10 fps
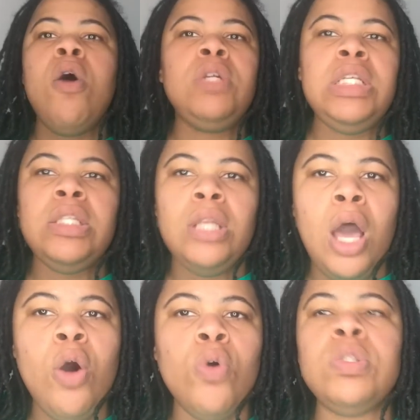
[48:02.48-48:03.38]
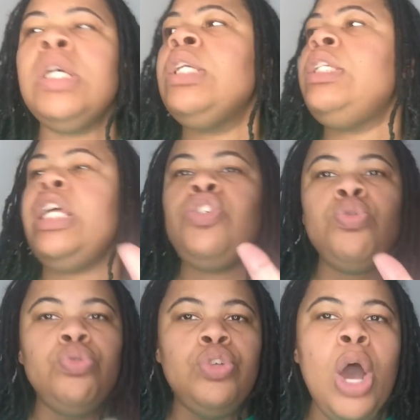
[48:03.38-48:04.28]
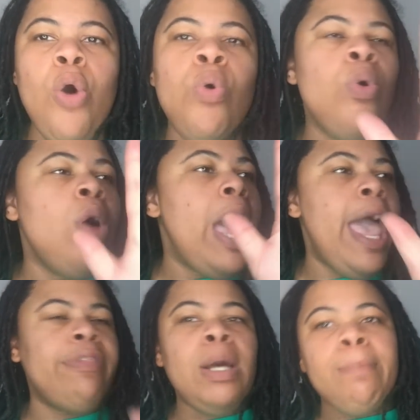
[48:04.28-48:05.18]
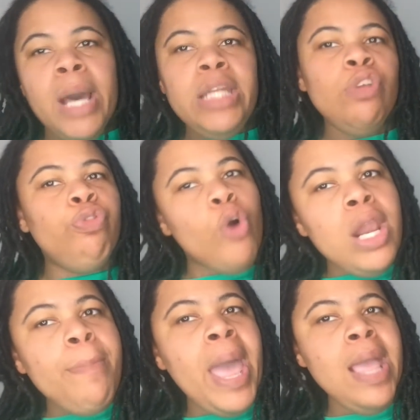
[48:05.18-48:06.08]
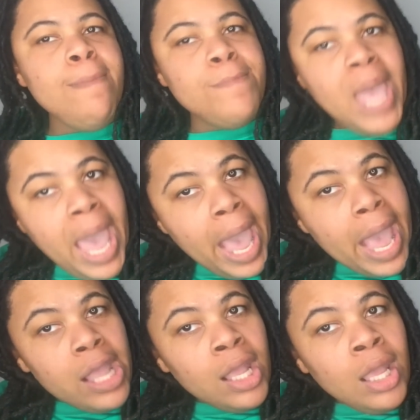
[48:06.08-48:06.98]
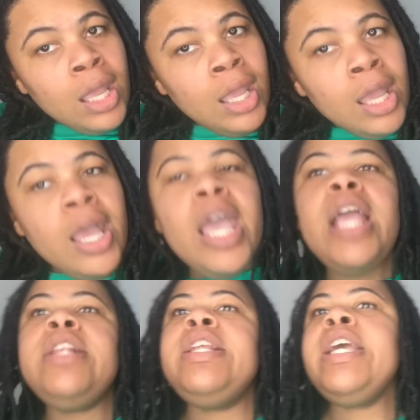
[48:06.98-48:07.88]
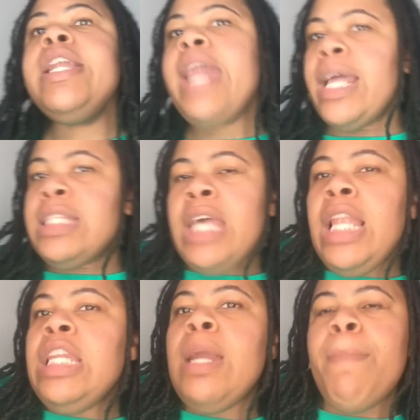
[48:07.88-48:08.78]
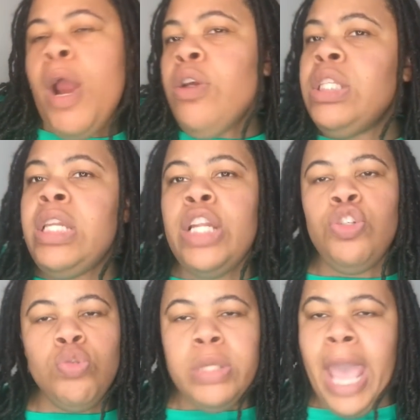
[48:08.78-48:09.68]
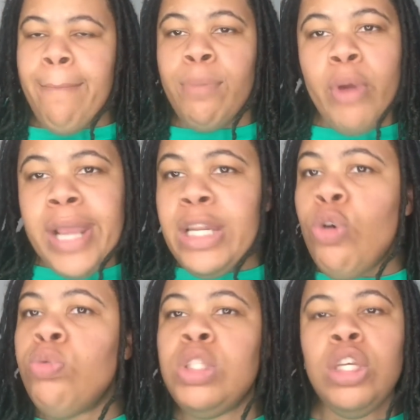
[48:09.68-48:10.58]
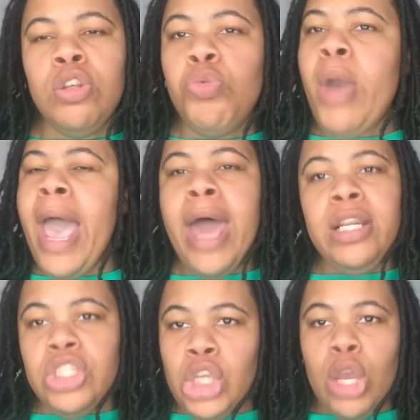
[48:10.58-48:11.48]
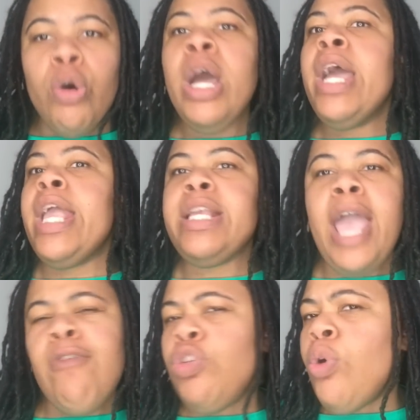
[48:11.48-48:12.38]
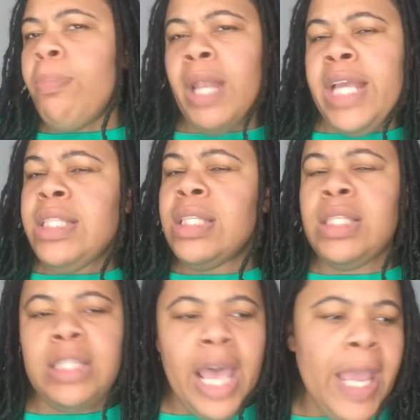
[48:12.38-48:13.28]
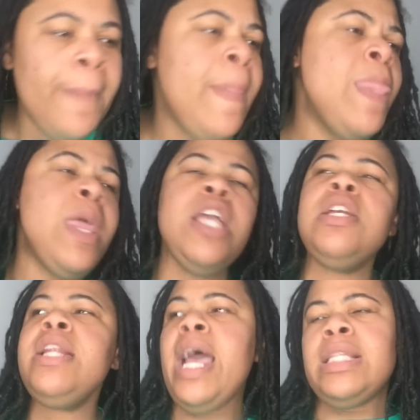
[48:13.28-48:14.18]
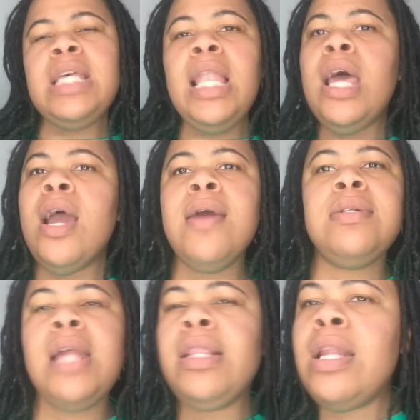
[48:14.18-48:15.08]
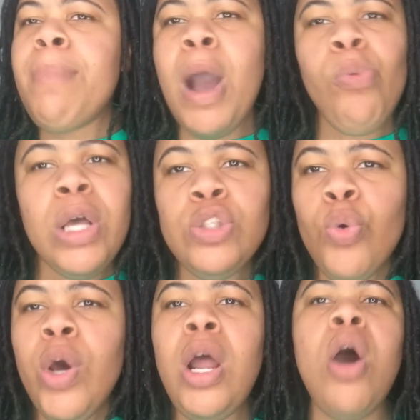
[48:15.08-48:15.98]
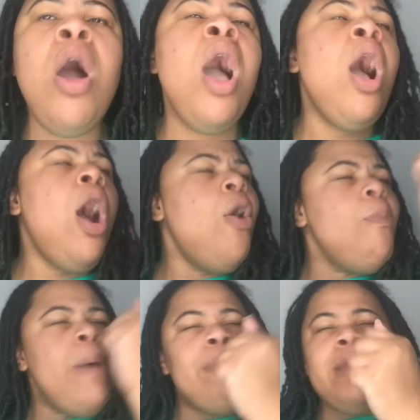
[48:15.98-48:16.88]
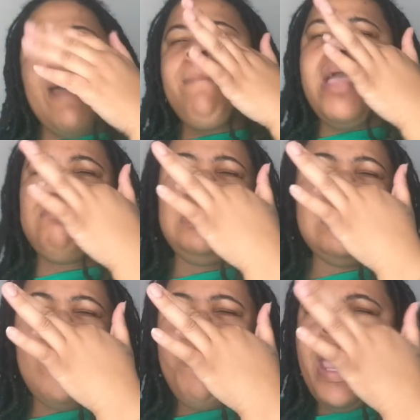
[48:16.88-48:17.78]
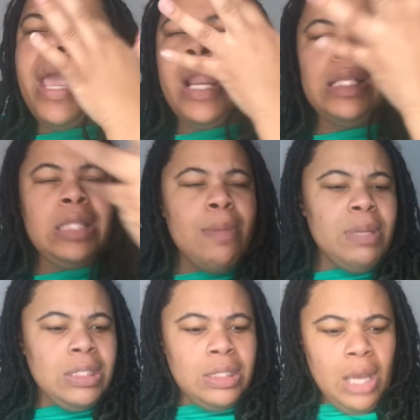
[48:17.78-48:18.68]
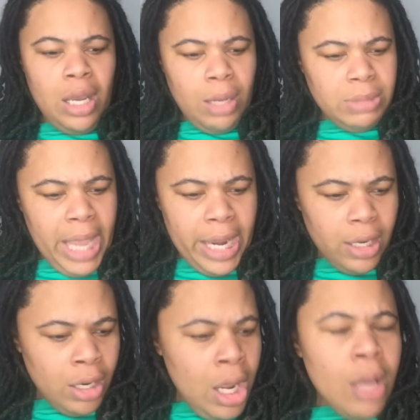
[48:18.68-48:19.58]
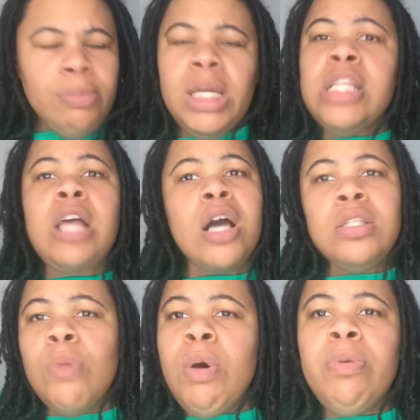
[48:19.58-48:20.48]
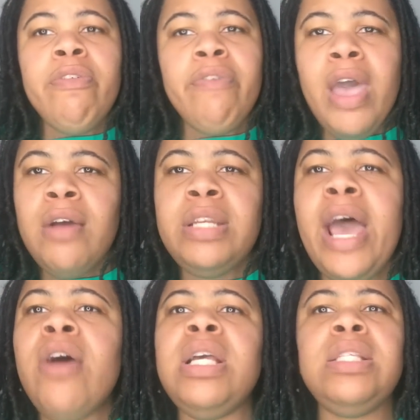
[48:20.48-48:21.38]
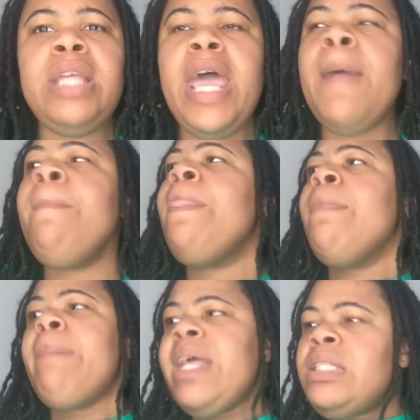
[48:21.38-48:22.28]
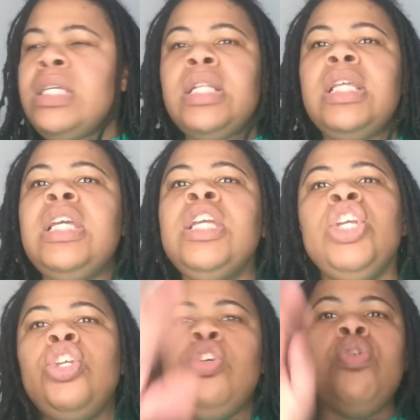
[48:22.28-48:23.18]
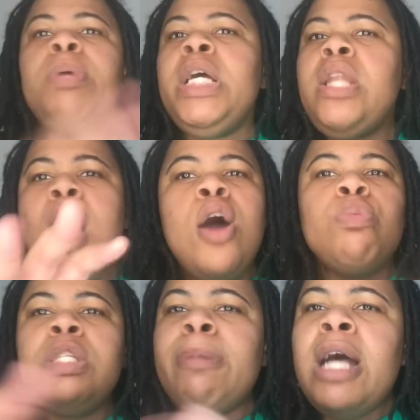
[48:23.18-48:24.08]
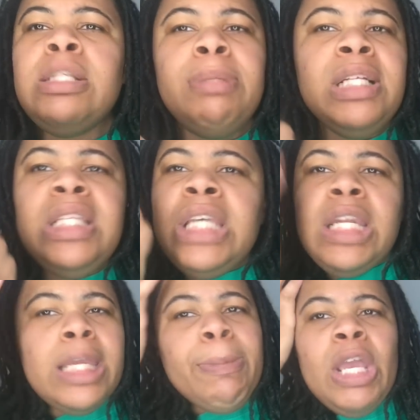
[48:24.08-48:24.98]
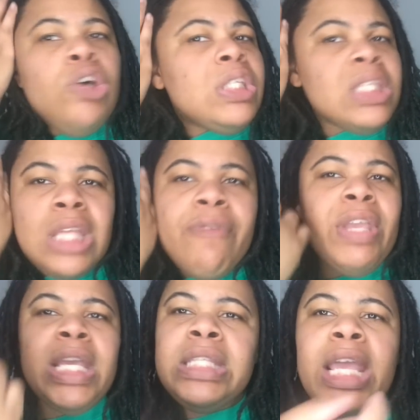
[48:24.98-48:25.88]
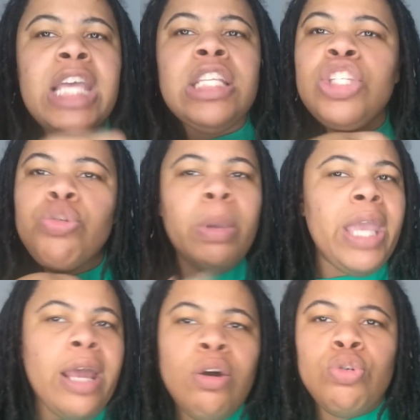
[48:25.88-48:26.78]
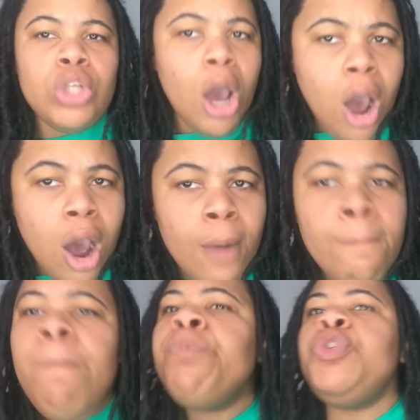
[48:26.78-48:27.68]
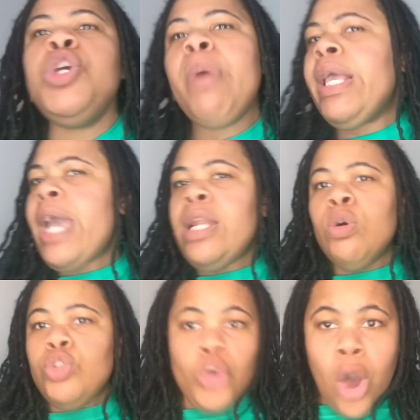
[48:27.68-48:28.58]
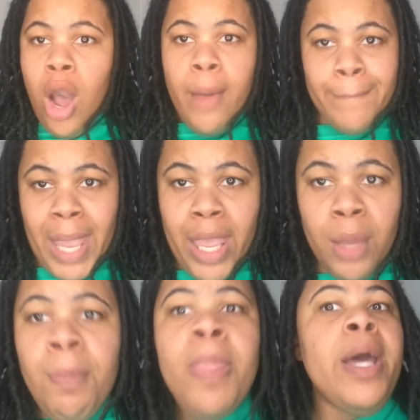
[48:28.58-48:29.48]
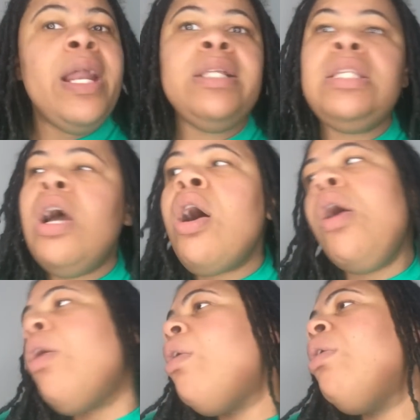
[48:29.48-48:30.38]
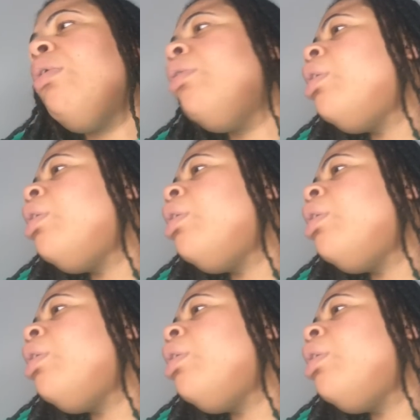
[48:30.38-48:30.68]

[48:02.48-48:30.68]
these loans that you don't have the money for to pay back. And then not telling the person that you got pregnant who took you out of jail and gave you a place to stay. And you're not telling her nothing about what's going on. Oh, baby, that made me so mad. And I said, Miss Taylor, because also what we found out is that basically you putting all the responsibility of the bills and stuff in his hands because you ain't got no job. You ain't got no job, ma'am. And I said, oh,